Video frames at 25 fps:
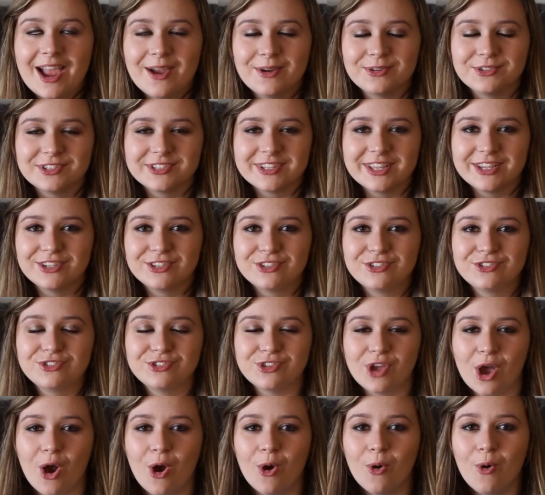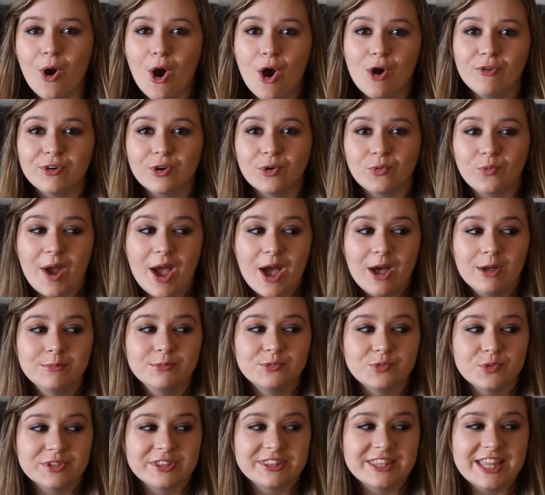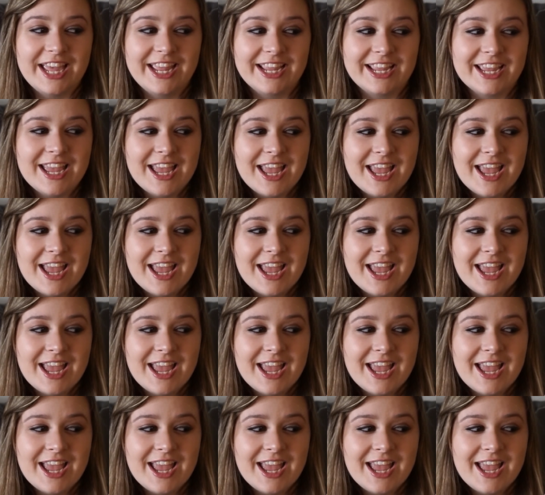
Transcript: I was just like so overwhelmed with like